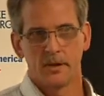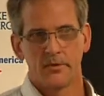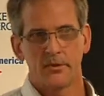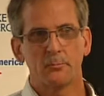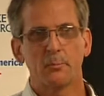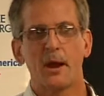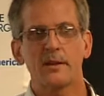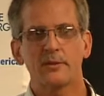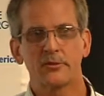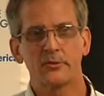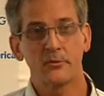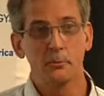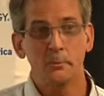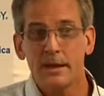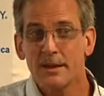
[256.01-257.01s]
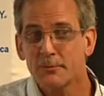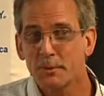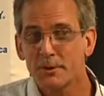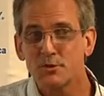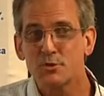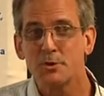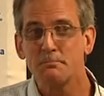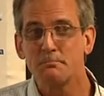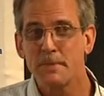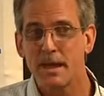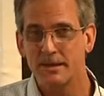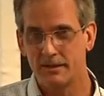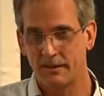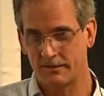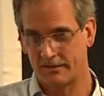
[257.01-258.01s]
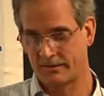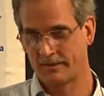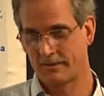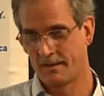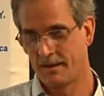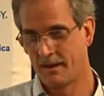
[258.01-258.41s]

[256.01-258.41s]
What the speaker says: This process for me has been tremendous.